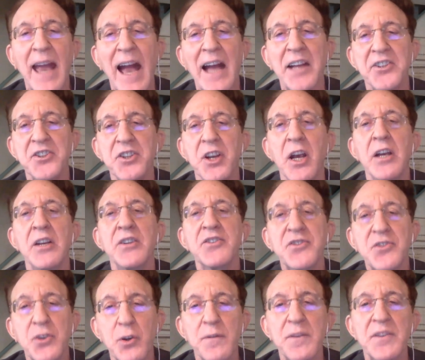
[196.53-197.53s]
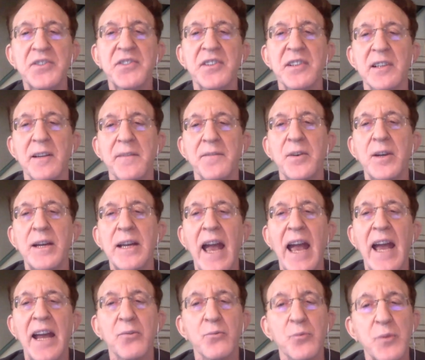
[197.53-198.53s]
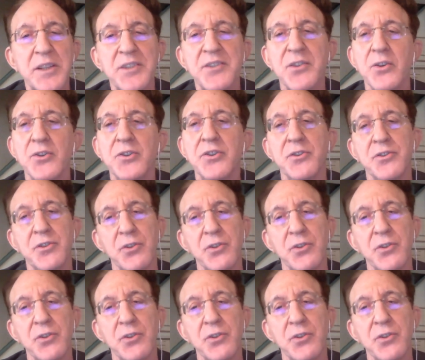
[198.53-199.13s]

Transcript: catch Service Delivery and Research